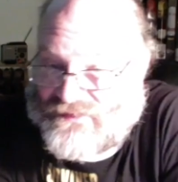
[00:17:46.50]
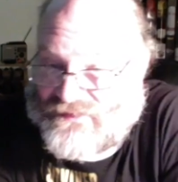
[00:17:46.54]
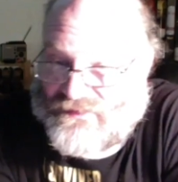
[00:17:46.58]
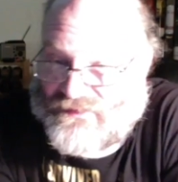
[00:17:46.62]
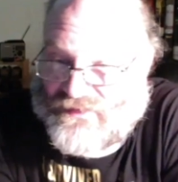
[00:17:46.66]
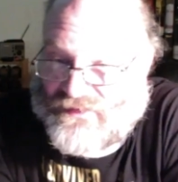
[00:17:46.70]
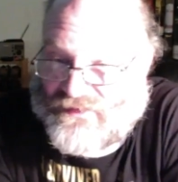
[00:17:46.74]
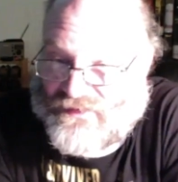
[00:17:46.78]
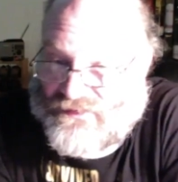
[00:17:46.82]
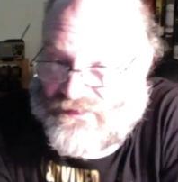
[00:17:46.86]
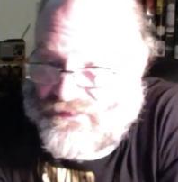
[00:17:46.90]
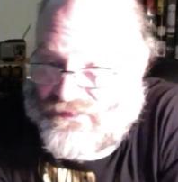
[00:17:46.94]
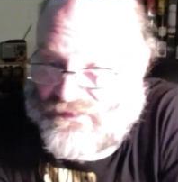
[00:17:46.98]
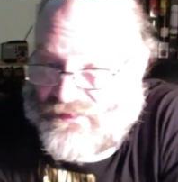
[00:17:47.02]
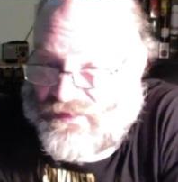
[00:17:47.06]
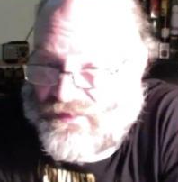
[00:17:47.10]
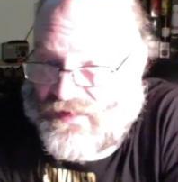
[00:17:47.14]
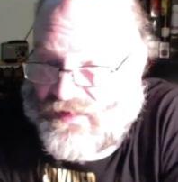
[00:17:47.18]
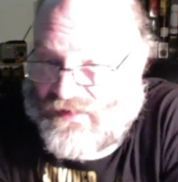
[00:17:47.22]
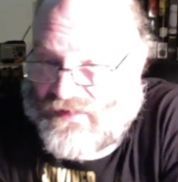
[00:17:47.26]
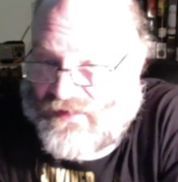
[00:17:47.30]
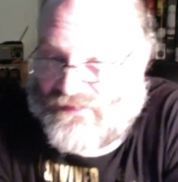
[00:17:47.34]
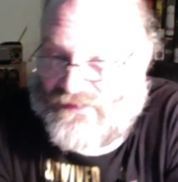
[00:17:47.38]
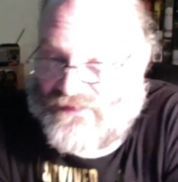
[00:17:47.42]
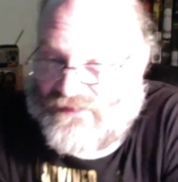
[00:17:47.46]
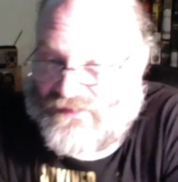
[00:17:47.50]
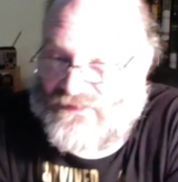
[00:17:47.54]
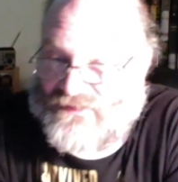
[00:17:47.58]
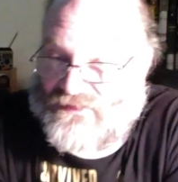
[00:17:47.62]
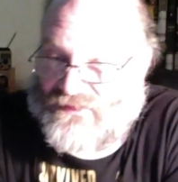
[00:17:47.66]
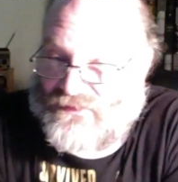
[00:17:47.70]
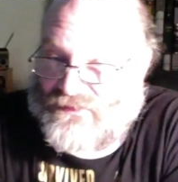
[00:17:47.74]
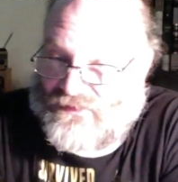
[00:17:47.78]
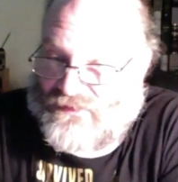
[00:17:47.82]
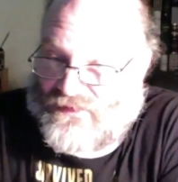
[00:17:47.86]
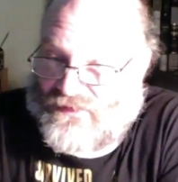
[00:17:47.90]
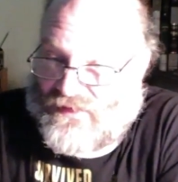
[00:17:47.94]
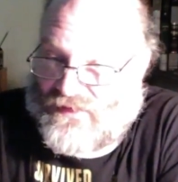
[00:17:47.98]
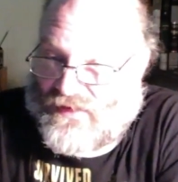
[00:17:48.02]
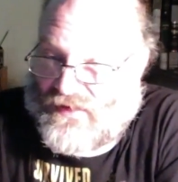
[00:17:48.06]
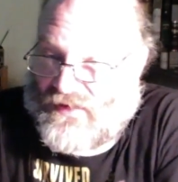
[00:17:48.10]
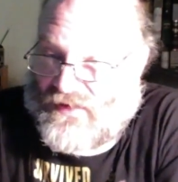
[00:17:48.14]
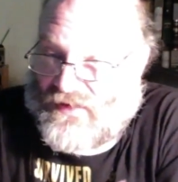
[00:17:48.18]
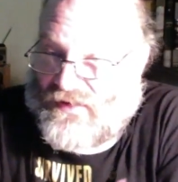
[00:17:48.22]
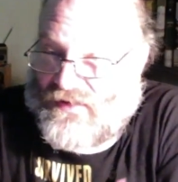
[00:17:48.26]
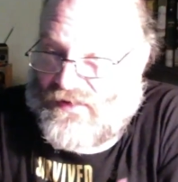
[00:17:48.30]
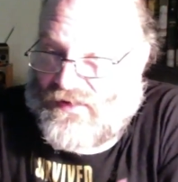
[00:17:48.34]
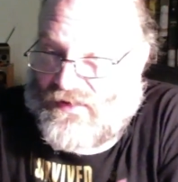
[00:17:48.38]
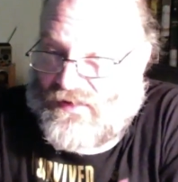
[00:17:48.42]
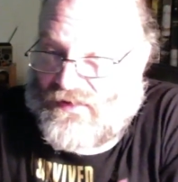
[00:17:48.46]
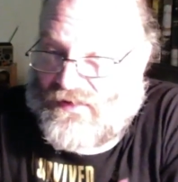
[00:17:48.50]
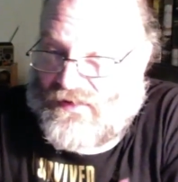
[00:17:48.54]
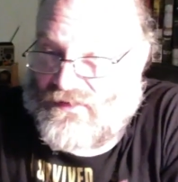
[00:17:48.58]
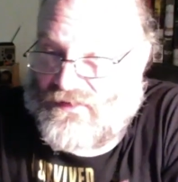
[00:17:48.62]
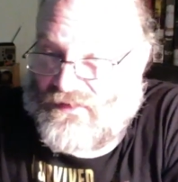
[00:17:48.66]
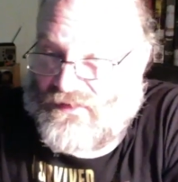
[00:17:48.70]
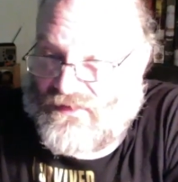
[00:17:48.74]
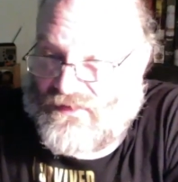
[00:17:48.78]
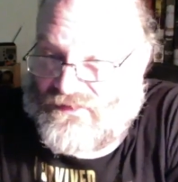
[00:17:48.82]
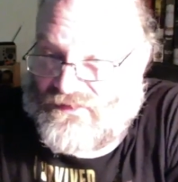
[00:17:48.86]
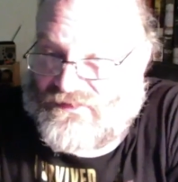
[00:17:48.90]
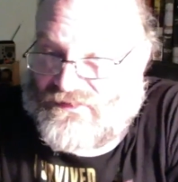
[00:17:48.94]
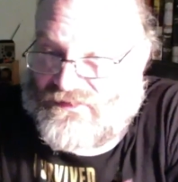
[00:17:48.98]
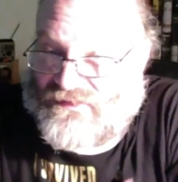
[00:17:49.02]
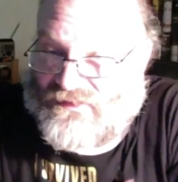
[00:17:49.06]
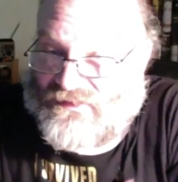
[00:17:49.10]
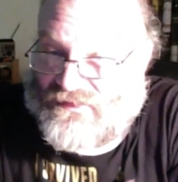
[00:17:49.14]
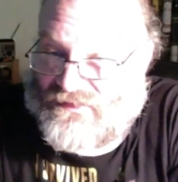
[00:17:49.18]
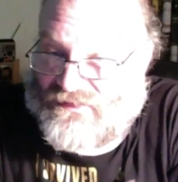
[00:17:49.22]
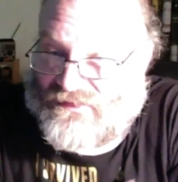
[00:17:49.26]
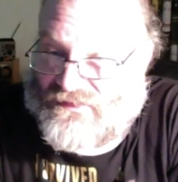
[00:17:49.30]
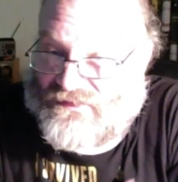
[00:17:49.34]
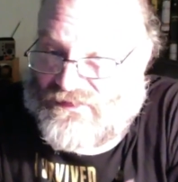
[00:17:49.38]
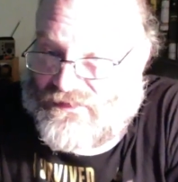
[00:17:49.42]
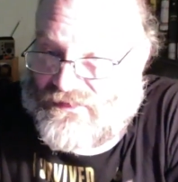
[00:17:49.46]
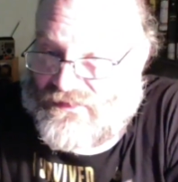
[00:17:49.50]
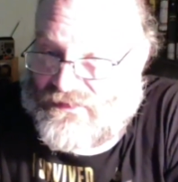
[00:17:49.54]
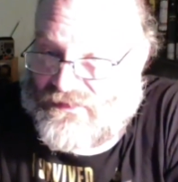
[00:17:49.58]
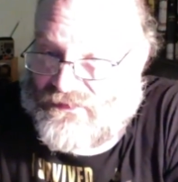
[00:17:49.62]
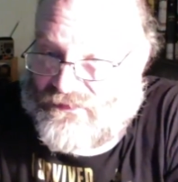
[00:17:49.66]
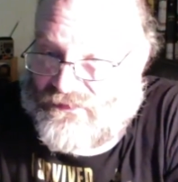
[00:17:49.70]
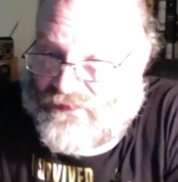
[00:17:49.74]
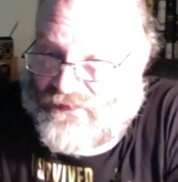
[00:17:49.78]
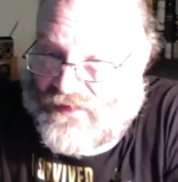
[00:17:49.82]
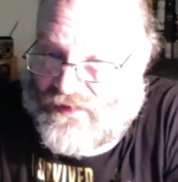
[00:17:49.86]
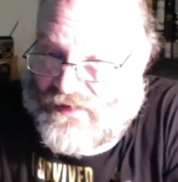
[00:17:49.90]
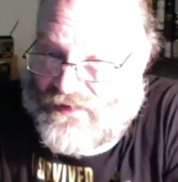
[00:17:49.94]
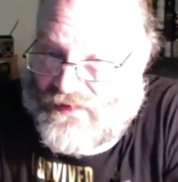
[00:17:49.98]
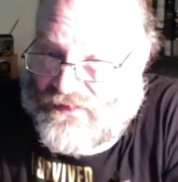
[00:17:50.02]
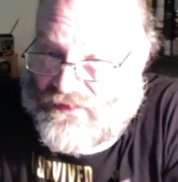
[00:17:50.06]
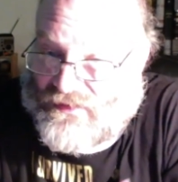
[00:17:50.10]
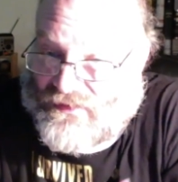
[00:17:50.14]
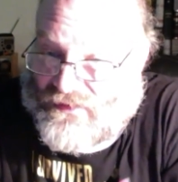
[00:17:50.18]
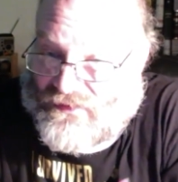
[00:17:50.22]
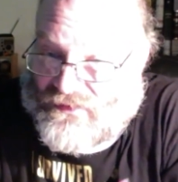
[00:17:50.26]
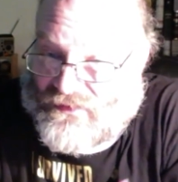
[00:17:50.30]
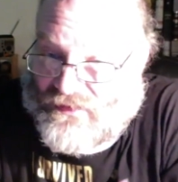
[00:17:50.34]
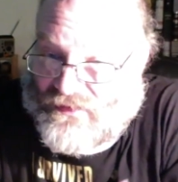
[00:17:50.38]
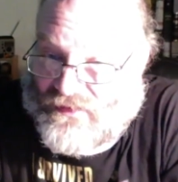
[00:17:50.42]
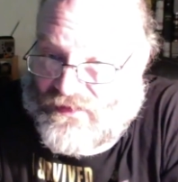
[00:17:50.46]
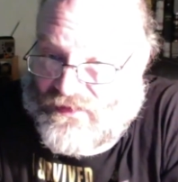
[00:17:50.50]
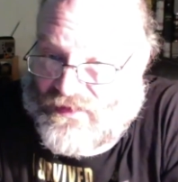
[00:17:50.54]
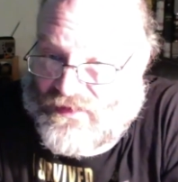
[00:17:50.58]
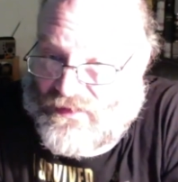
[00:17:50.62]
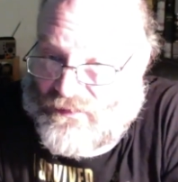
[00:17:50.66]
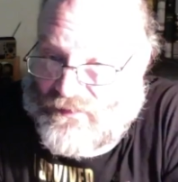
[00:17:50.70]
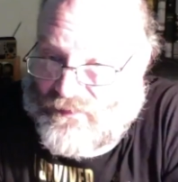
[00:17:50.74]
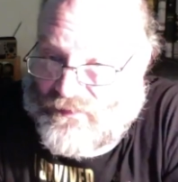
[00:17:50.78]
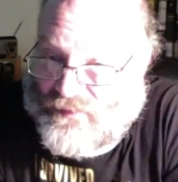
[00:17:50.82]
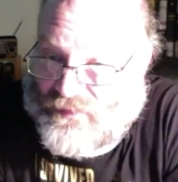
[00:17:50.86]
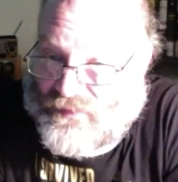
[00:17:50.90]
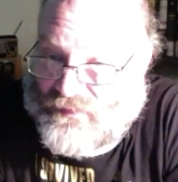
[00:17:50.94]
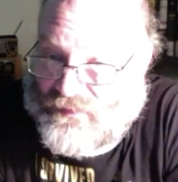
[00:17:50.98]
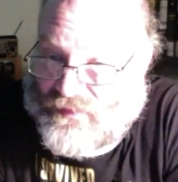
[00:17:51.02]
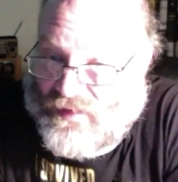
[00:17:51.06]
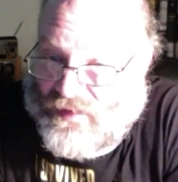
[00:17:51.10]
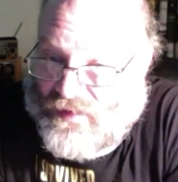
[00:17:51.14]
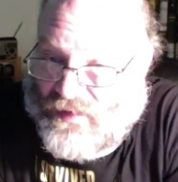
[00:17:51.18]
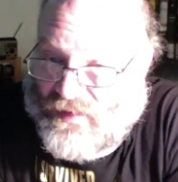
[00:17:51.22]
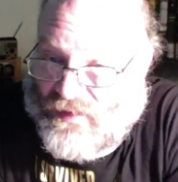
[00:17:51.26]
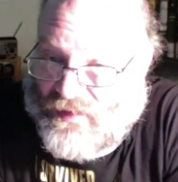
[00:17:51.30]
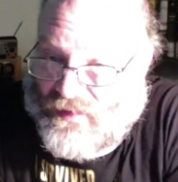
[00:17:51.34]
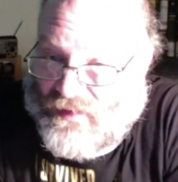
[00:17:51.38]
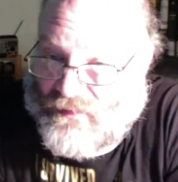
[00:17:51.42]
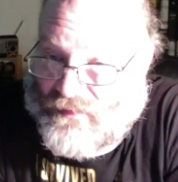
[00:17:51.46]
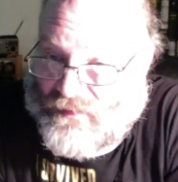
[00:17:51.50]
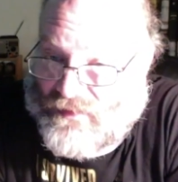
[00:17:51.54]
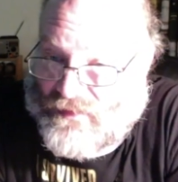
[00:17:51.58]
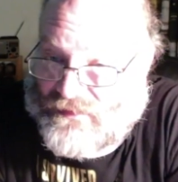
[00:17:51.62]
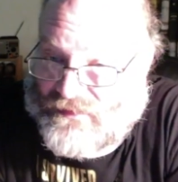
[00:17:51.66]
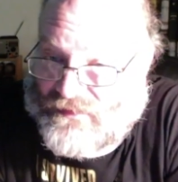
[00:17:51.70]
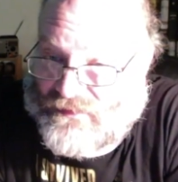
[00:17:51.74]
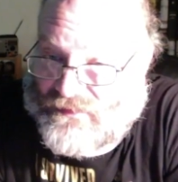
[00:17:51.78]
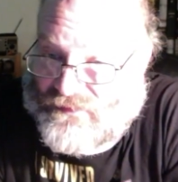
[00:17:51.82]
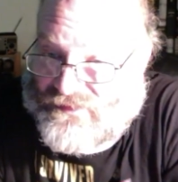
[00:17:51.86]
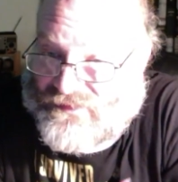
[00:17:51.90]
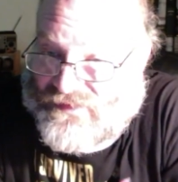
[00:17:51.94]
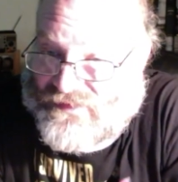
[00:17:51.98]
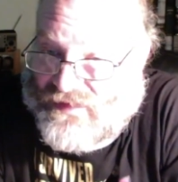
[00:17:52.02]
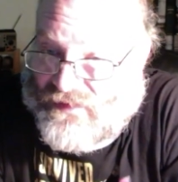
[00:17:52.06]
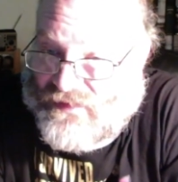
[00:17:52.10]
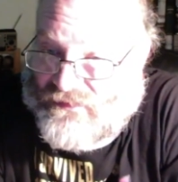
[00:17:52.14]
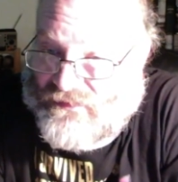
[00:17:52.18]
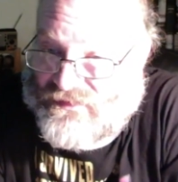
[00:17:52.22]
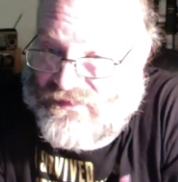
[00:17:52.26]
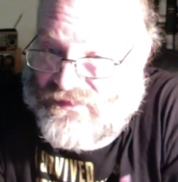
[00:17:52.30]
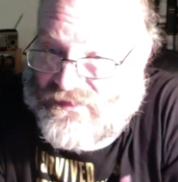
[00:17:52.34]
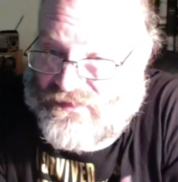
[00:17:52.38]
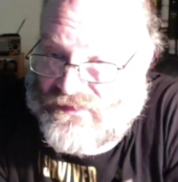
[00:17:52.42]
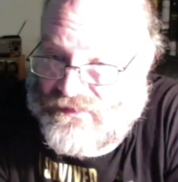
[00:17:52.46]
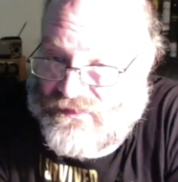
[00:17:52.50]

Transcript: Year's. Okay, these two got Sneerson and Ryan are talking among themselves.